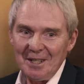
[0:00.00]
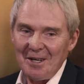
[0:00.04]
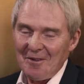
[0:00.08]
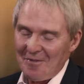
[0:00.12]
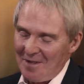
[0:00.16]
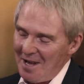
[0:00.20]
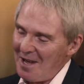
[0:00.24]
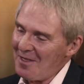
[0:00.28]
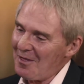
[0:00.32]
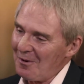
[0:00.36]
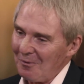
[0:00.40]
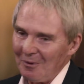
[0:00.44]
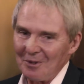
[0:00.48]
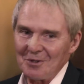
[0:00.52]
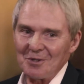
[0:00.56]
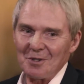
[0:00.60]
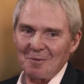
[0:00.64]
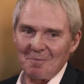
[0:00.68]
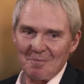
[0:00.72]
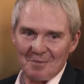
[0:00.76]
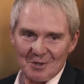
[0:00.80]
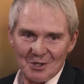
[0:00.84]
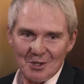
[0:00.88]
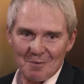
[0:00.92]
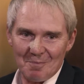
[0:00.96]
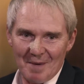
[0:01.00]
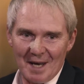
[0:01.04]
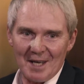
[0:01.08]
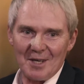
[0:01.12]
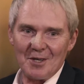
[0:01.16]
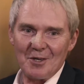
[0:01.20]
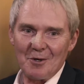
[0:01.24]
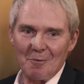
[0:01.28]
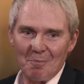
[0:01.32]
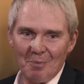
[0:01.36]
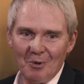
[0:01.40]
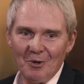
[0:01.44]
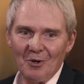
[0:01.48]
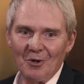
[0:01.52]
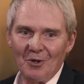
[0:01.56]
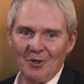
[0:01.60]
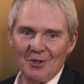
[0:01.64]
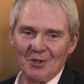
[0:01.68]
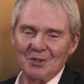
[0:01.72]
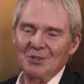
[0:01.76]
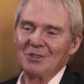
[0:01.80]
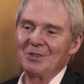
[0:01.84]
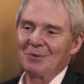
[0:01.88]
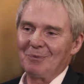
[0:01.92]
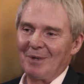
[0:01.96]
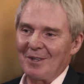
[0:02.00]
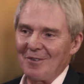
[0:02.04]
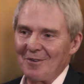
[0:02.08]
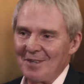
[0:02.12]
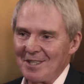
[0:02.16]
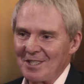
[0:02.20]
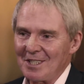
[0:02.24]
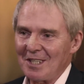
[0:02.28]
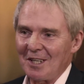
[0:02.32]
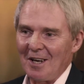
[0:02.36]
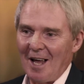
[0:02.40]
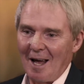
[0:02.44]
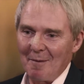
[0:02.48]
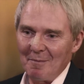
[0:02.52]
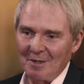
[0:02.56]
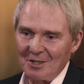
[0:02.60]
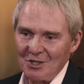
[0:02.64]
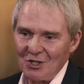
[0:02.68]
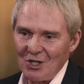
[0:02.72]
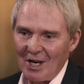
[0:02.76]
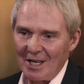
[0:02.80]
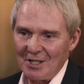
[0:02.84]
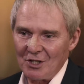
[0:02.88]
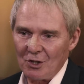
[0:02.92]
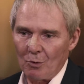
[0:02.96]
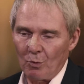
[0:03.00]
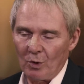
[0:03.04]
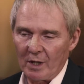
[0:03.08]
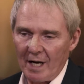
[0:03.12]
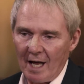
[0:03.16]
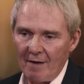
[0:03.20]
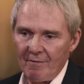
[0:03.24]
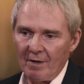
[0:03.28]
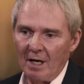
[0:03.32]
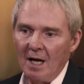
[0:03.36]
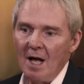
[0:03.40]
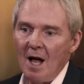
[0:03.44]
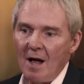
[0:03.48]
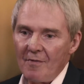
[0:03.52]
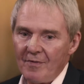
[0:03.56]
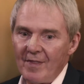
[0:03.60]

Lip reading: they're the ones that should make you pause, whether it's climate change or whatever,